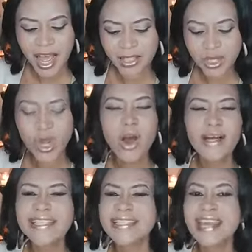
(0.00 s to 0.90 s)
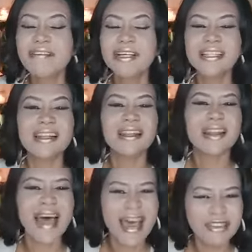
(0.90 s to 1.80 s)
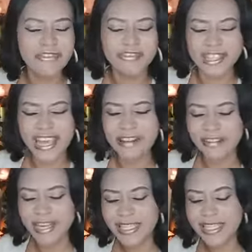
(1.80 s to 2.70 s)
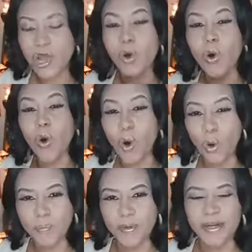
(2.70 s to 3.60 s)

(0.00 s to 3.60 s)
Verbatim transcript: As long as there is life, there is hope.